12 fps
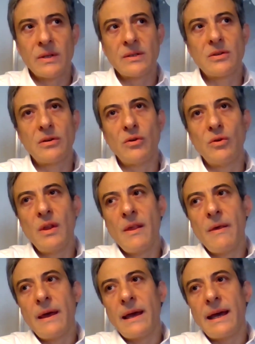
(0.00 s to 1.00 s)
So
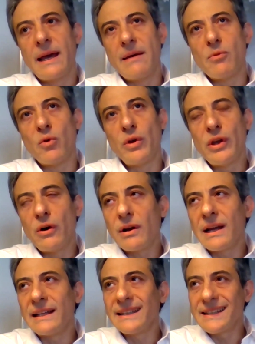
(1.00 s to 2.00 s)
we all
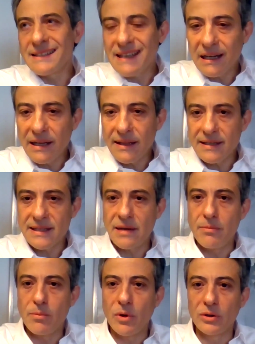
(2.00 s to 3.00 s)
had exactly the
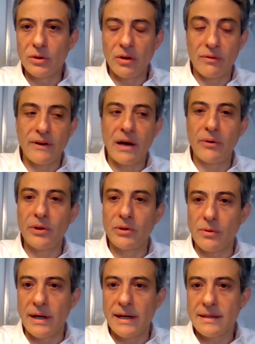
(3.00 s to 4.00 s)
same model of how it
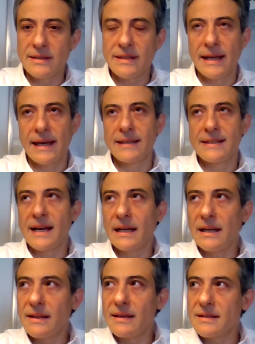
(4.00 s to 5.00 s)
works,
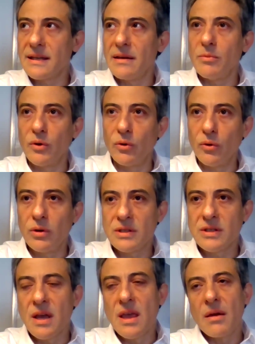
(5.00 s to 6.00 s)
exactly the same rules,